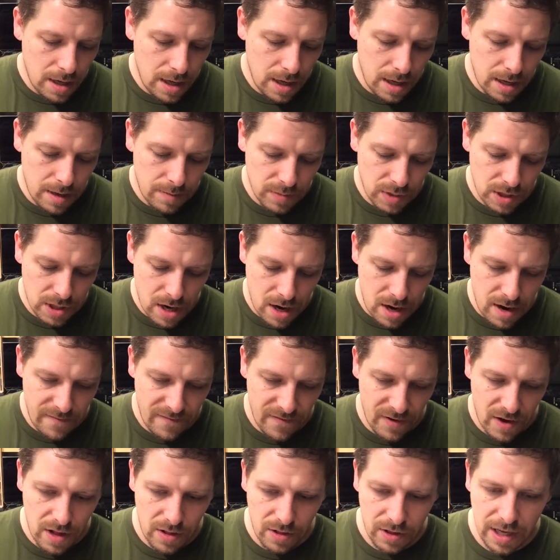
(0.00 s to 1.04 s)
And I'm sorry
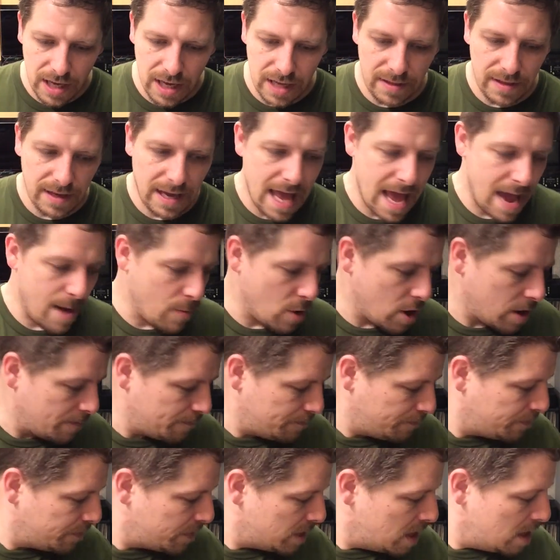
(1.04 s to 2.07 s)
for not looking at the camera.
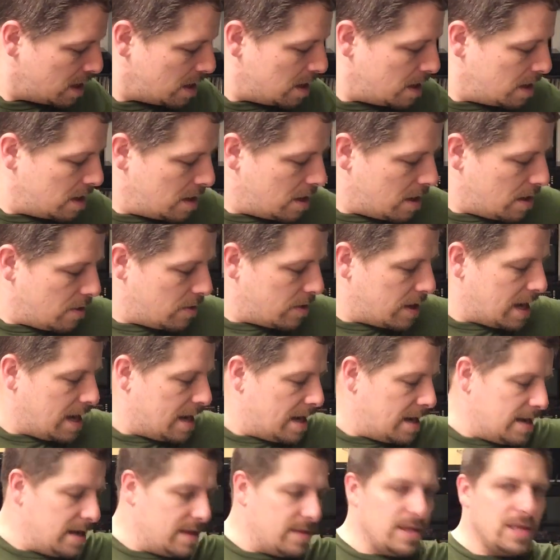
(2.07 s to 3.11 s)

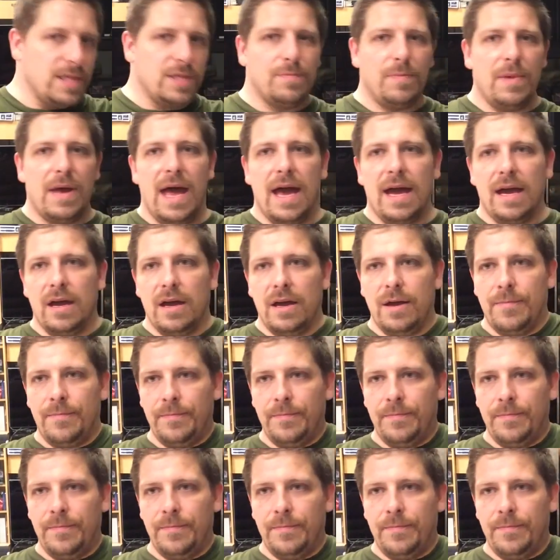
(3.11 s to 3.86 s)
Okay, in this bag,